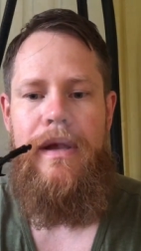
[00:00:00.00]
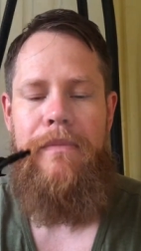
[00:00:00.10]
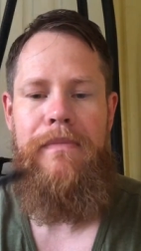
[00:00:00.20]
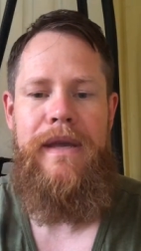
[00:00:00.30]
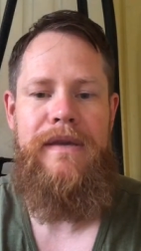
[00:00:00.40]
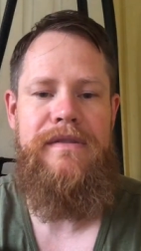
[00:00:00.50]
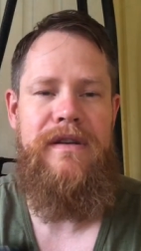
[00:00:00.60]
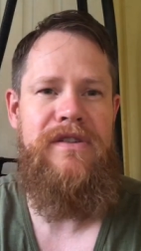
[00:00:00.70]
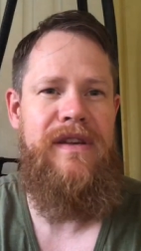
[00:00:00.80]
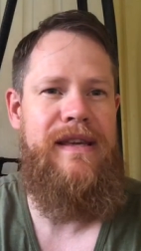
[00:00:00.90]
And being
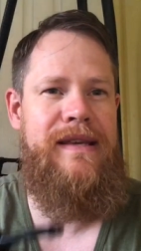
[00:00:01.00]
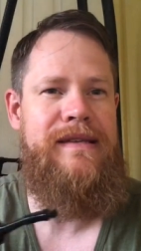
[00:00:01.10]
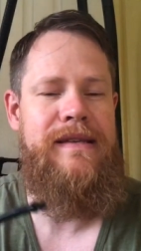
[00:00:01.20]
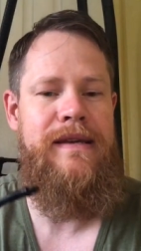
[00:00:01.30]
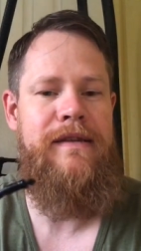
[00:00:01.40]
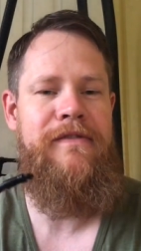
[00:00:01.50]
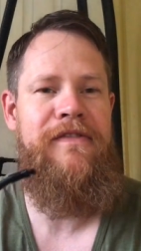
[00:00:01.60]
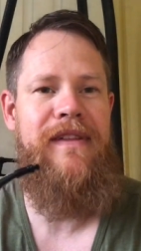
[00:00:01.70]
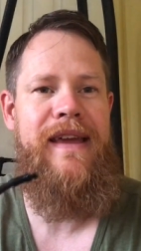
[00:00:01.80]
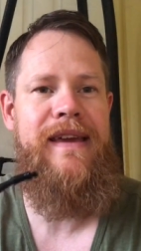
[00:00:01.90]
such an easy
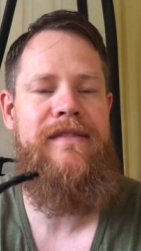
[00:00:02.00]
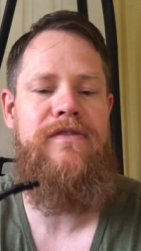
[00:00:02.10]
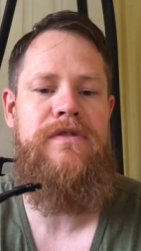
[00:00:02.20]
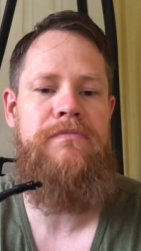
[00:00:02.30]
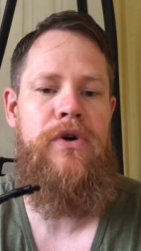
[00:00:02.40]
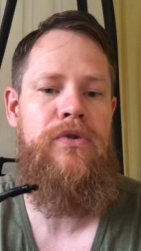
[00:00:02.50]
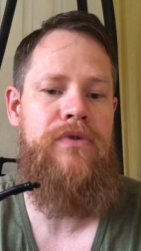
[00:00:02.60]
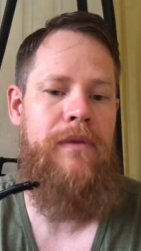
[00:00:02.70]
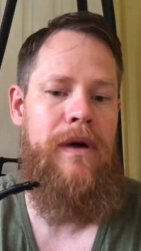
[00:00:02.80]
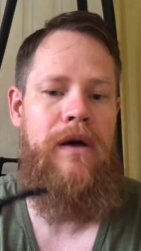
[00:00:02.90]
flake to
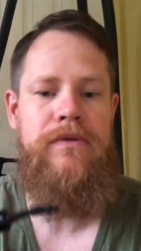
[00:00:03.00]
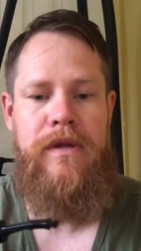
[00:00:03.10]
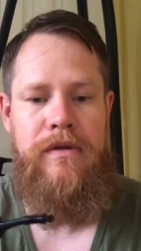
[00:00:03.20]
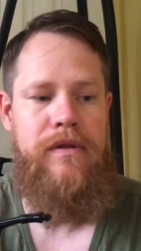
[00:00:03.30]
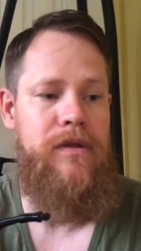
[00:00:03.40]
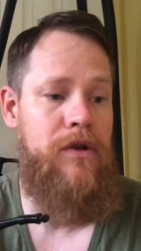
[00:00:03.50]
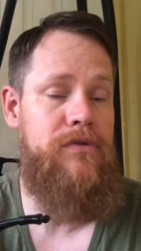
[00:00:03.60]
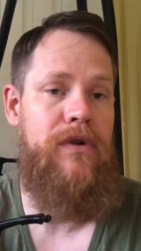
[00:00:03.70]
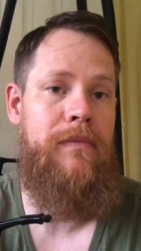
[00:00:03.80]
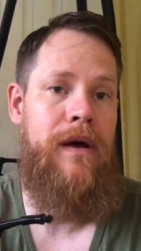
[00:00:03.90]
smoke, rub out and
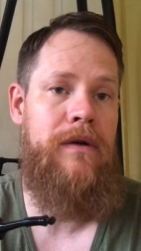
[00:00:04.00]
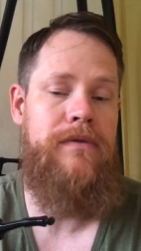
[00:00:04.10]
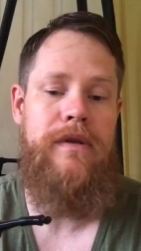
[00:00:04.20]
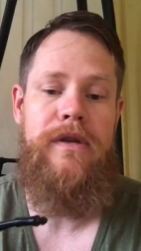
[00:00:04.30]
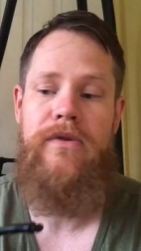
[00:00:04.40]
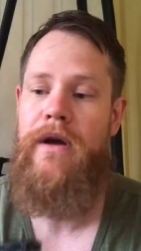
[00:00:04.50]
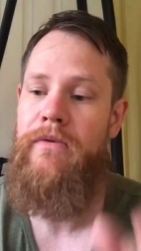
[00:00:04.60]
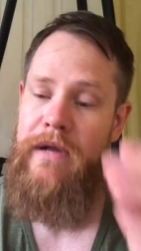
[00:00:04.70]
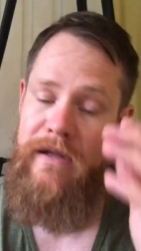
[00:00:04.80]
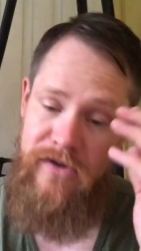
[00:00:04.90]
not rub out, you know, I
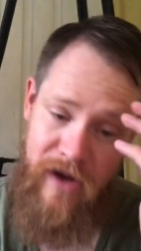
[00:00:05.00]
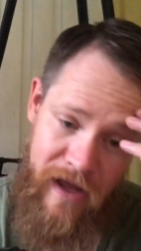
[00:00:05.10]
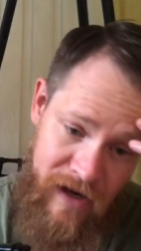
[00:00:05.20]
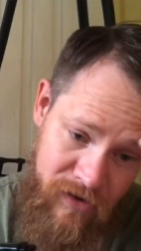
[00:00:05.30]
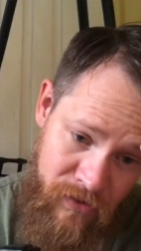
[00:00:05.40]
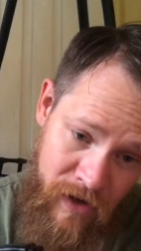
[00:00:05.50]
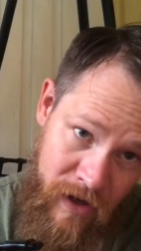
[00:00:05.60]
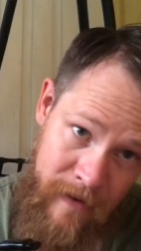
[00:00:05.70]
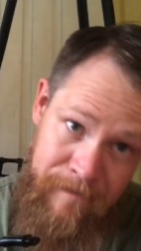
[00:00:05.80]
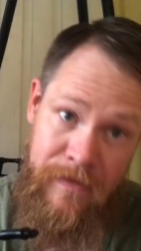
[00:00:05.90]
will try and do a
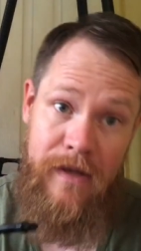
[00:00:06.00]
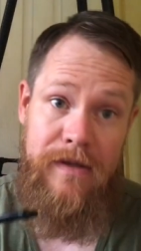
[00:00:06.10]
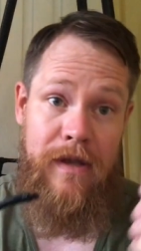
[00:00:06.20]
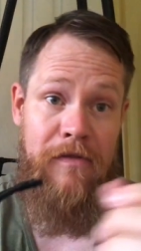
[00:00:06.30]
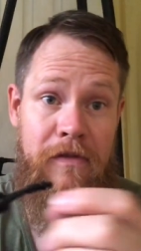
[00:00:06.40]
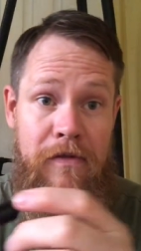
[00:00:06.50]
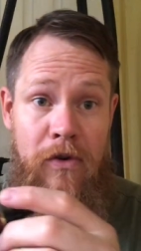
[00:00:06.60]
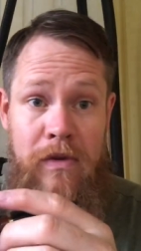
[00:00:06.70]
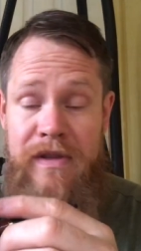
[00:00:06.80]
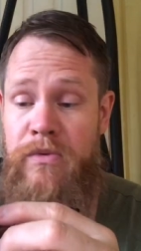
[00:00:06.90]
stuff and
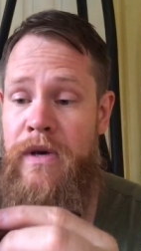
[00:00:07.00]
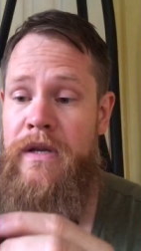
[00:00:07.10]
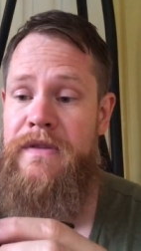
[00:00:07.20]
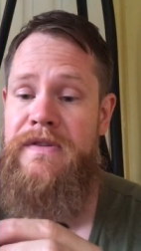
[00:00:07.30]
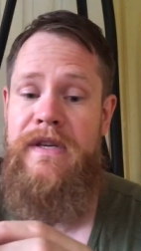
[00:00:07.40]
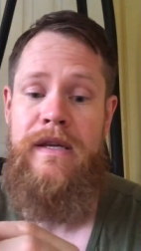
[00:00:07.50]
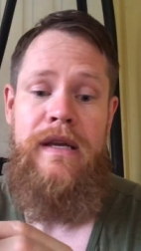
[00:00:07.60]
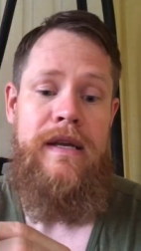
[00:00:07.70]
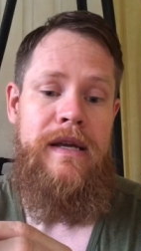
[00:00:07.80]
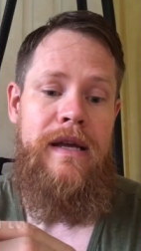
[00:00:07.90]
fold as well and see
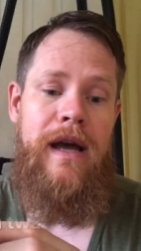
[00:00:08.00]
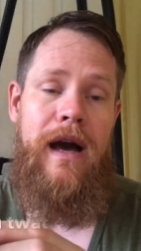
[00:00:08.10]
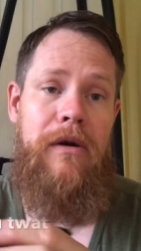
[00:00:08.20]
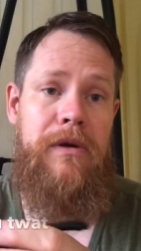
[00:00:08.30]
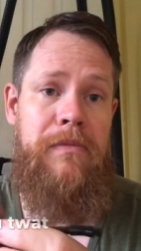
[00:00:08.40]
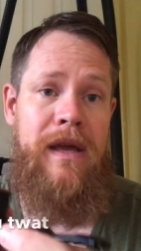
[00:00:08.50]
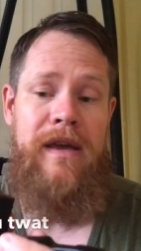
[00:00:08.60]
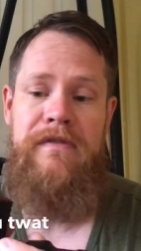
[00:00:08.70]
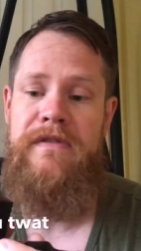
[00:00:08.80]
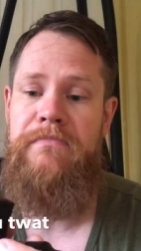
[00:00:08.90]
how it
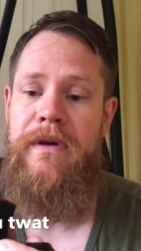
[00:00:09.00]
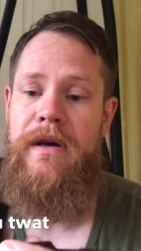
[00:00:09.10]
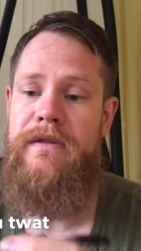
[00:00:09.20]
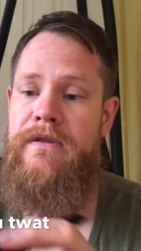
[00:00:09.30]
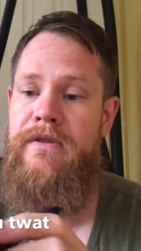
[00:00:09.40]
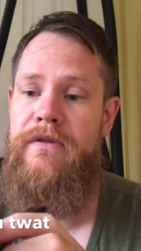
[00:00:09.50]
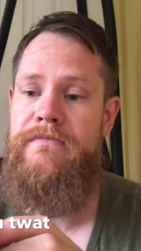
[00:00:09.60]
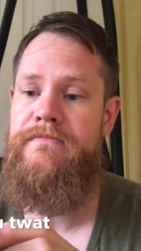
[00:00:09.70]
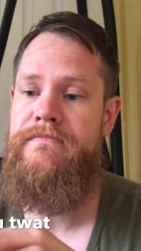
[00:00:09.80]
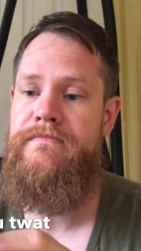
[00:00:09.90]
behaves. But you know,
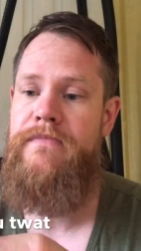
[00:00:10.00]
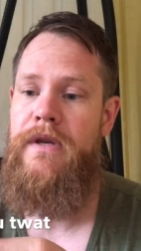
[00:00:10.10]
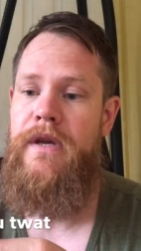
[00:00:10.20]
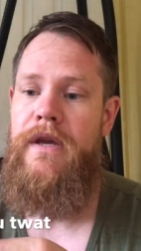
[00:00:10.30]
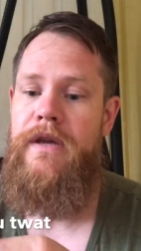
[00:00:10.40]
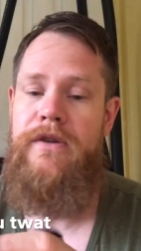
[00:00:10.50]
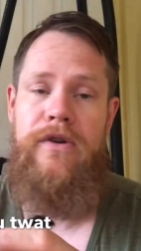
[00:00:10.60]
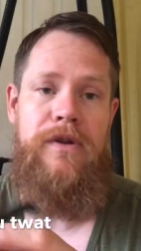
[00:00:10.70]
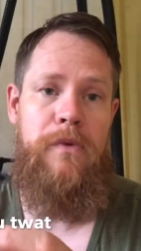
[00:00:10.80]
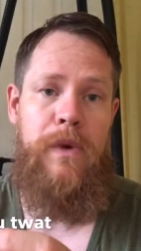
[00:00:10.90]
you
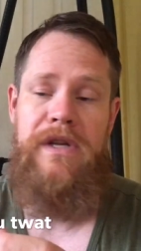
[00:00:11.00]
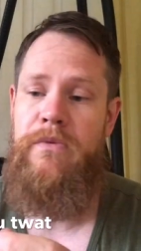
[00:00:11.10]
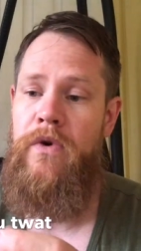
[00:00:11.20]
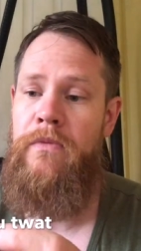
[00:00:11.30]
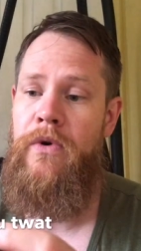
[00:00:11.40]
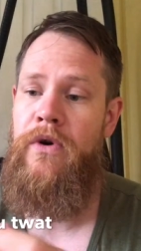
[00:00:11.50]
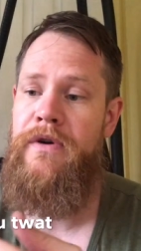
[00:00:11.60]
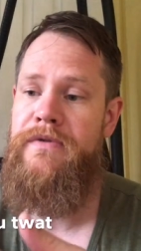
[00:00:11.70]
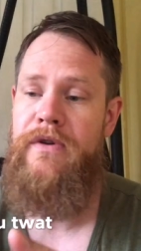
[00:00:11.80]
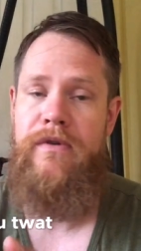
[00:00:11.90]
couldn't wish for a
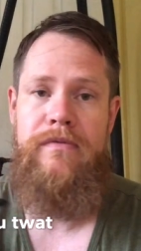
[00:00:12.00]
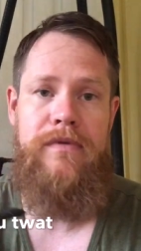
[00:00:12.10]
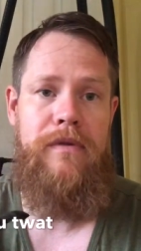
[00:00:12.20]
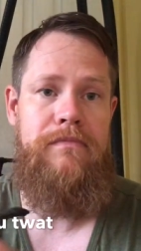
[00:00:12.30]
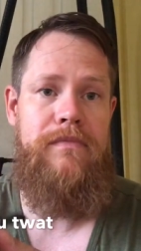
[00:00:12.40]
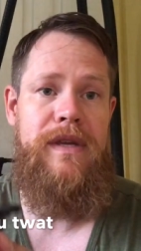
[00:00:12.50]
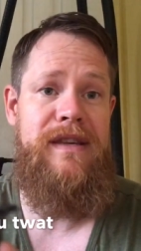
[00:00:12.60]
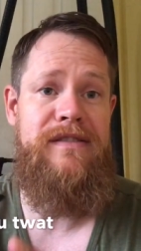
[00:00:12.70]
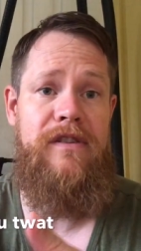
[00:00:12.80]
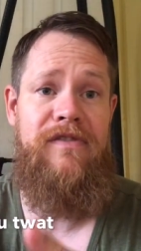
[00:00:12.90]
more, you know,
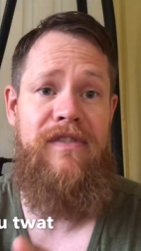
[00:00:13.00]
easier